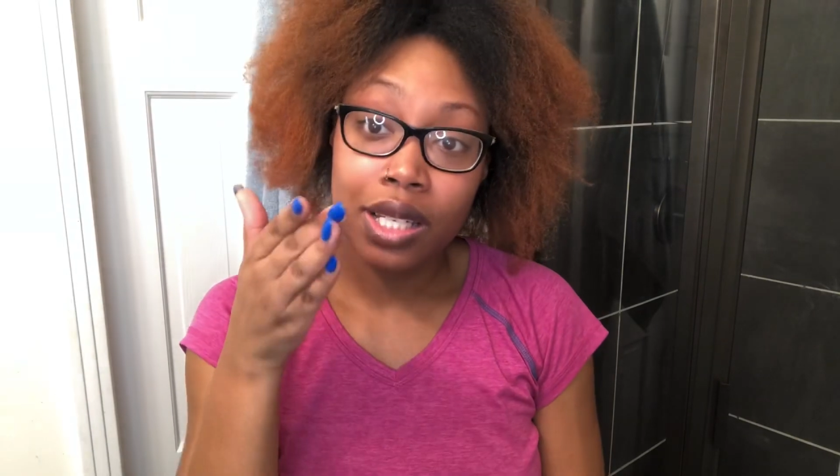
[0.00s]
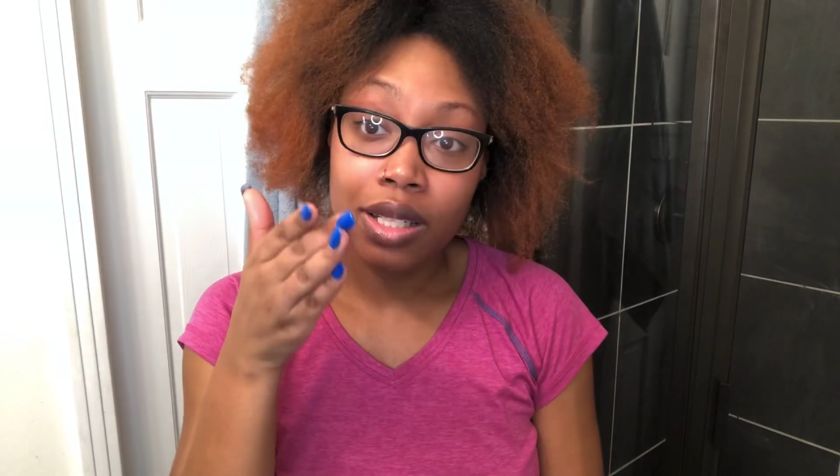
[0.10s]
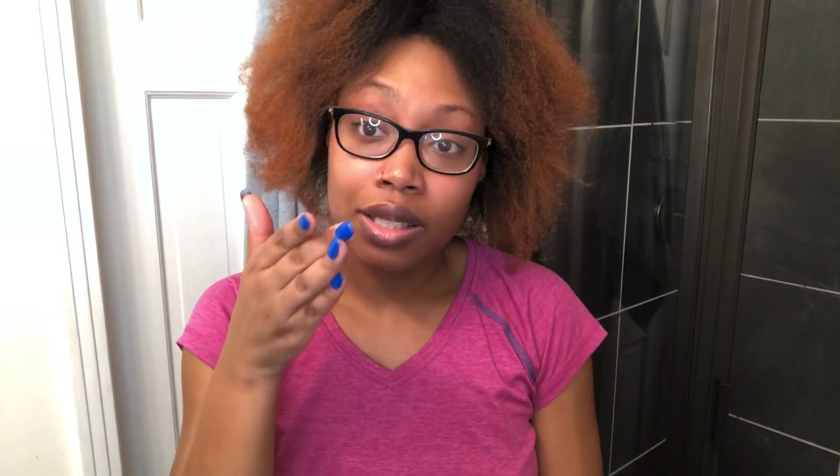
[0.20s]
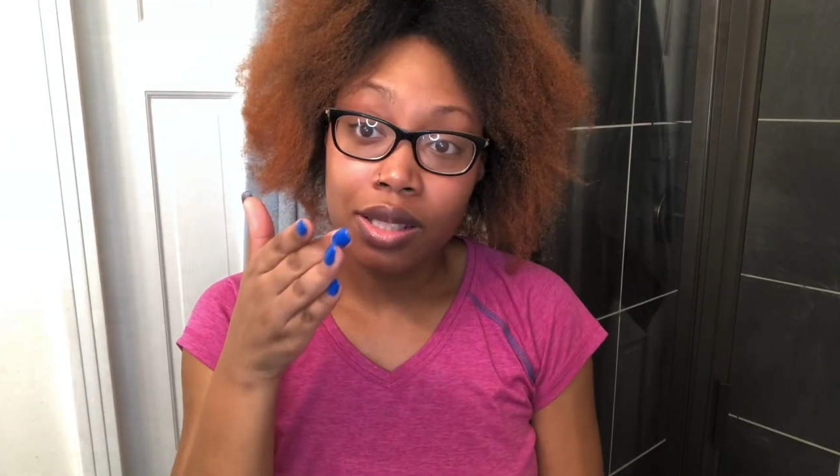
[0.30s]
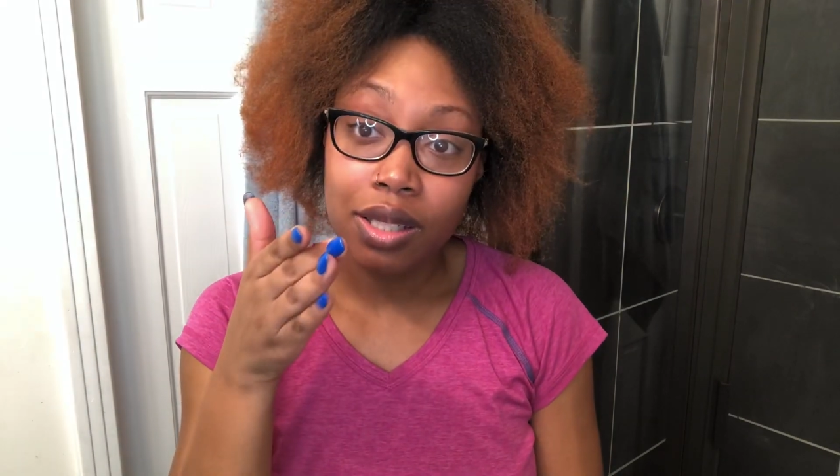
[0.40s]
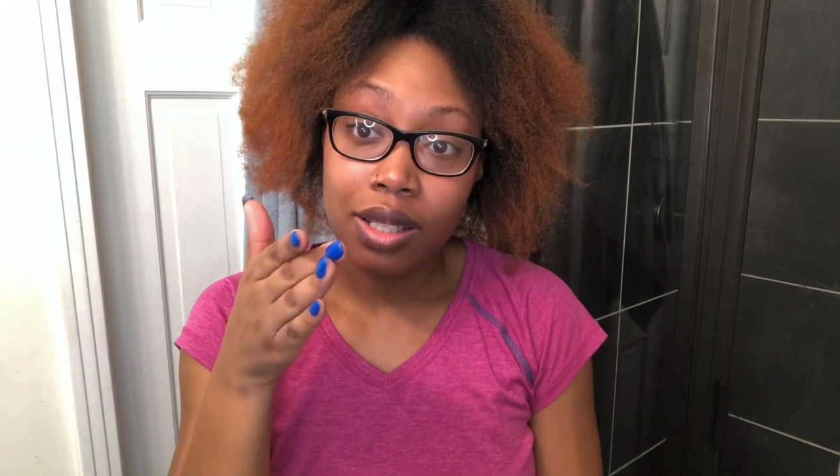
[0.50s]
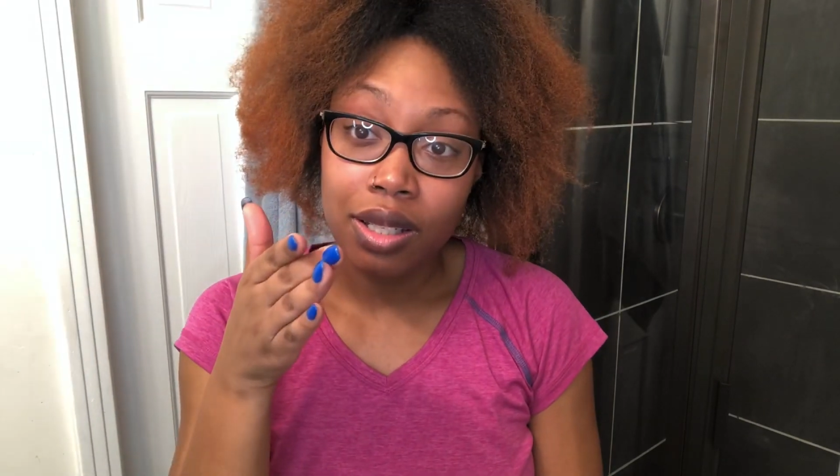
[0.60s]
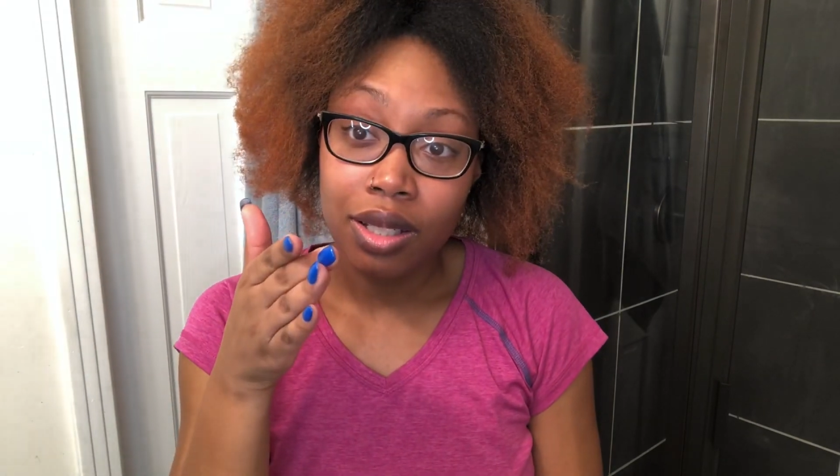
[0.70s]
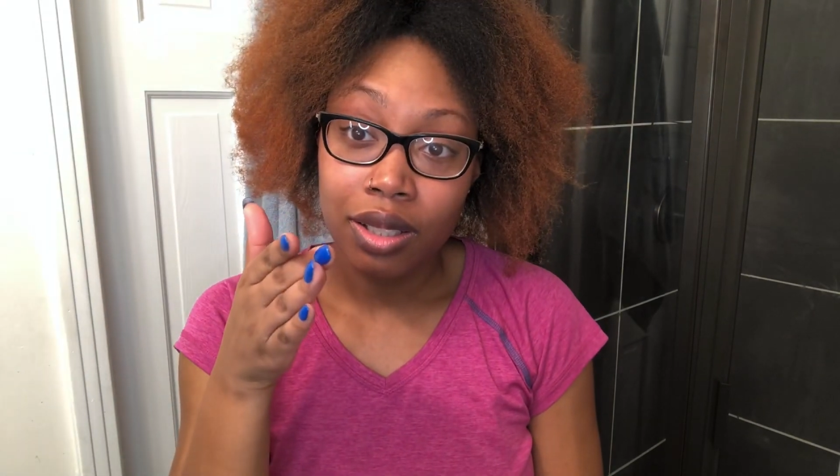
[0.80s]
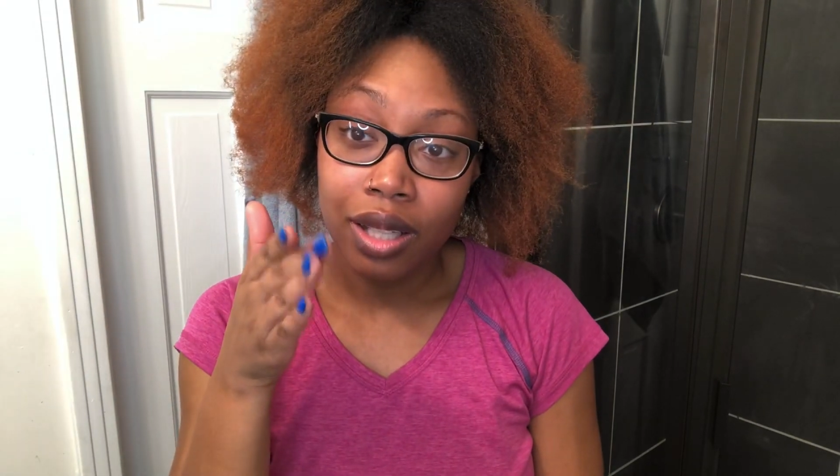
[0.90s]
it
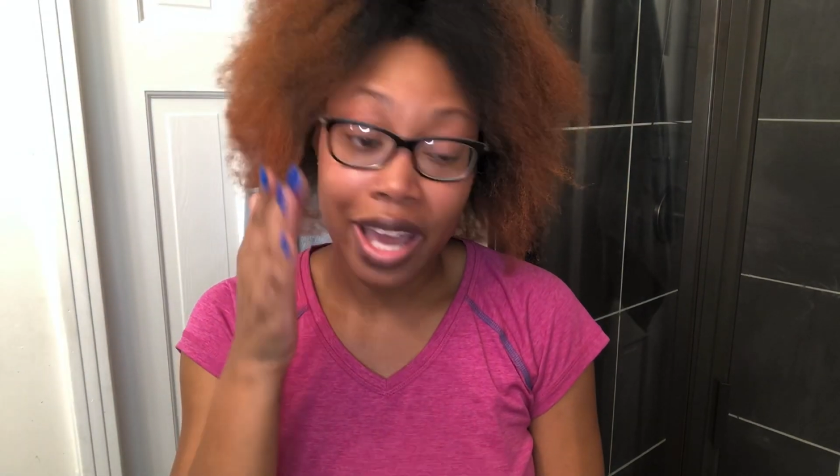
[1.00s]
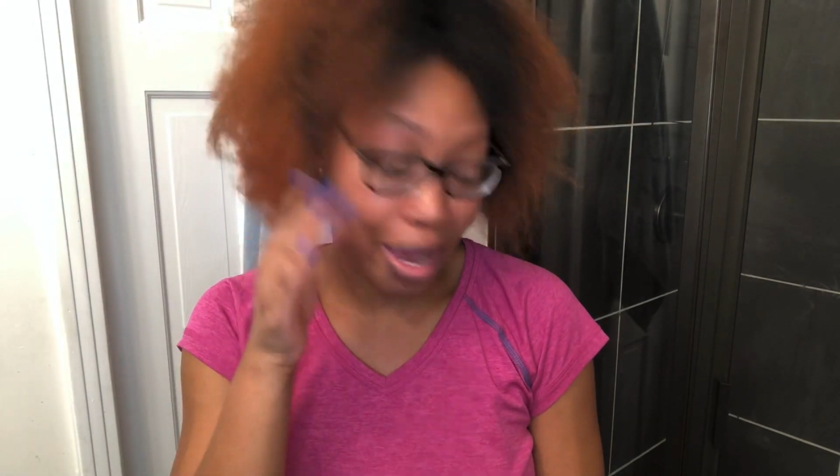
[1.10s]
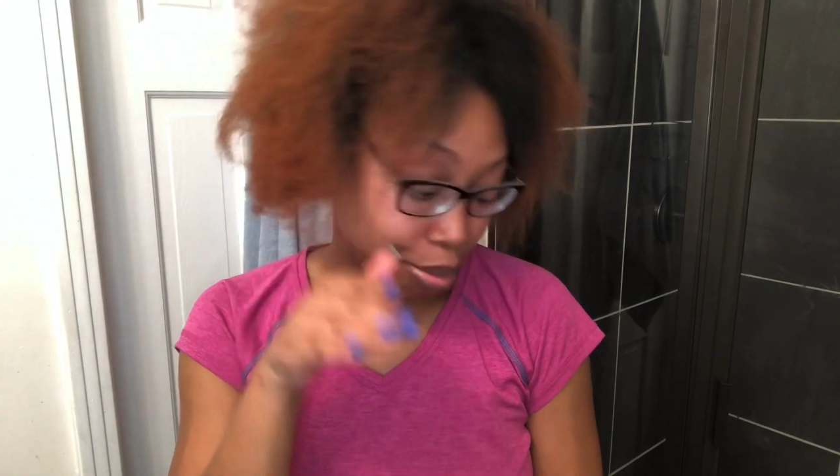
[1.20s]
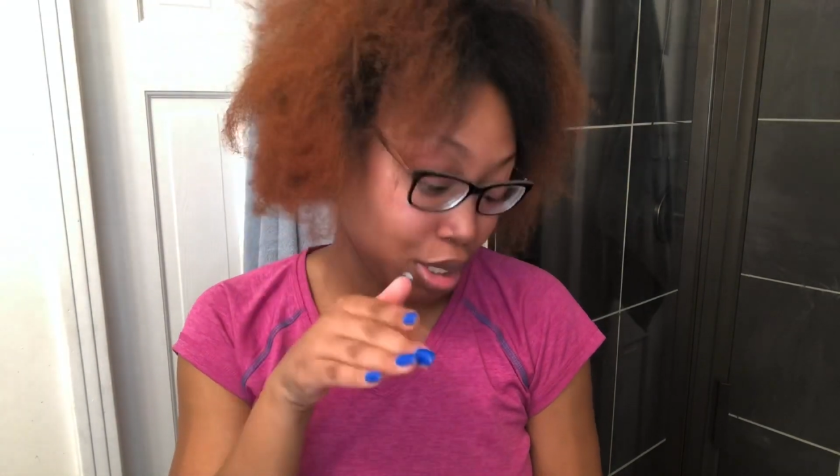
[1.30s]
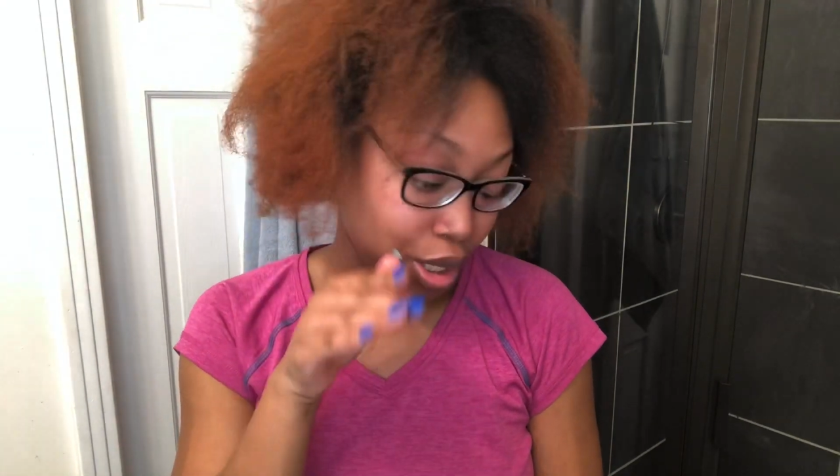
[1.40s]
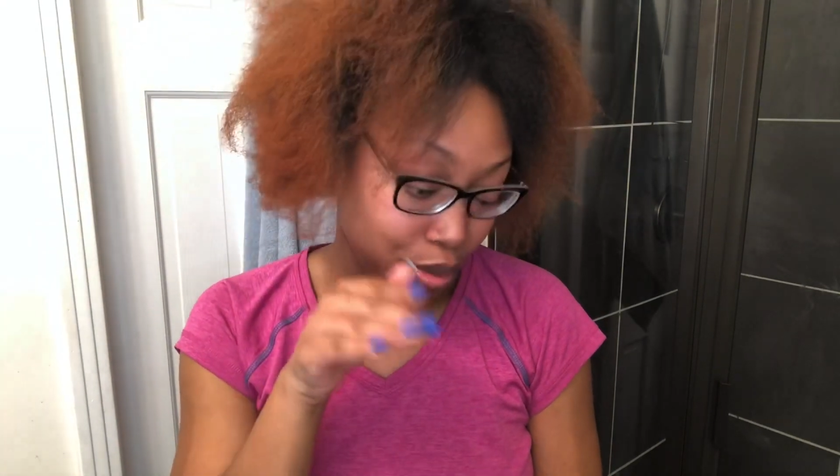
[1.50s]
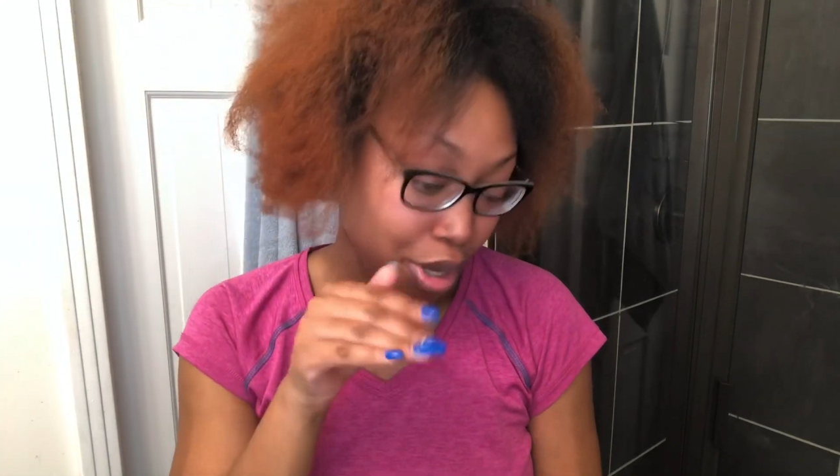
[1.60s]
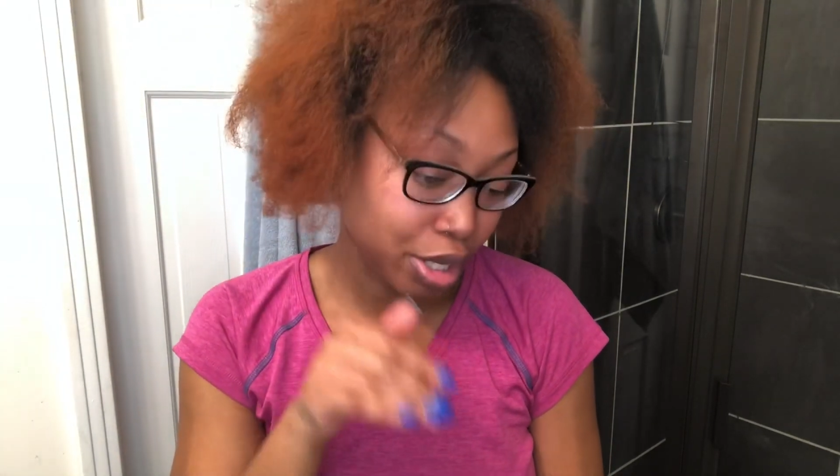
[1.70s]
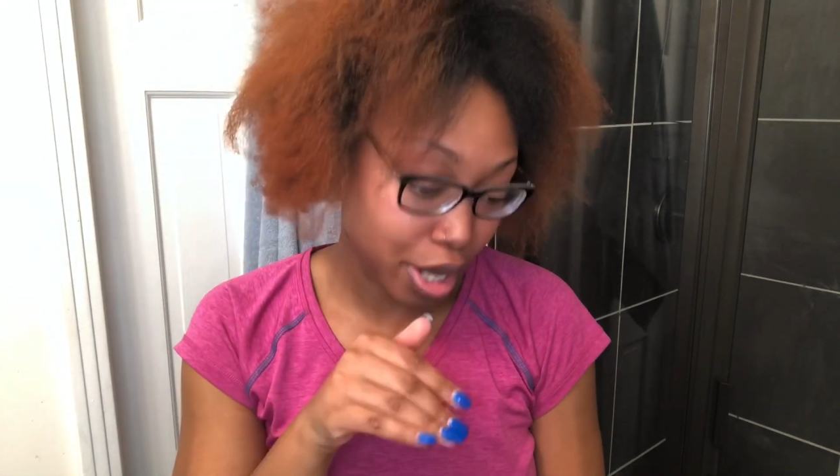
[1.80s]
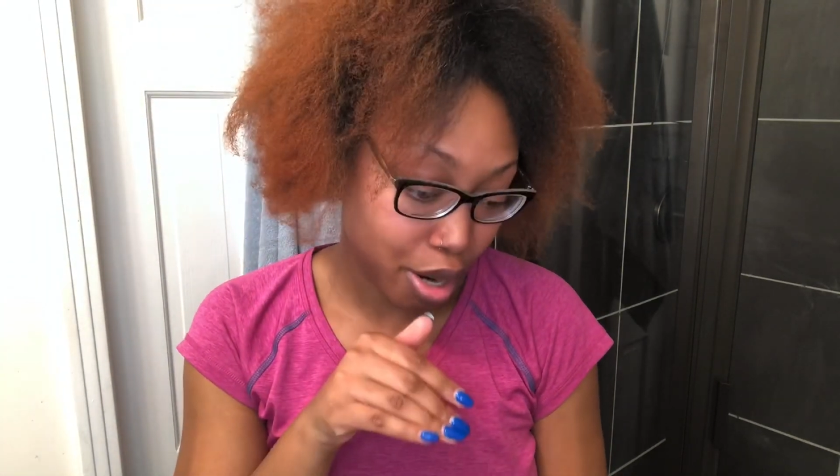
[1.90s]
happening right
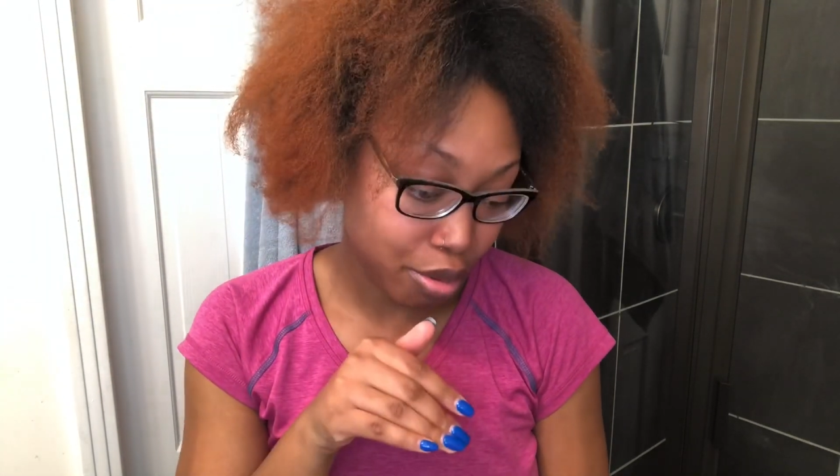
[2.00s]
now.